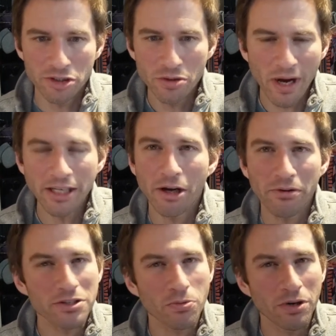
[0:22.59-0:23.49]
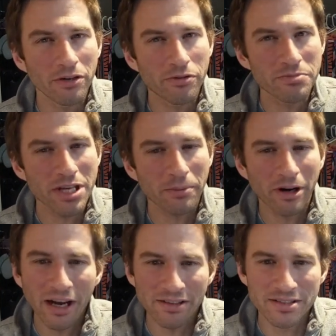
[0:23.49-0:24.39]
do I know this word from somewhere
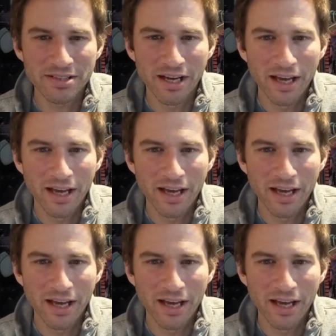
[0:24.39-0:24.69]
else?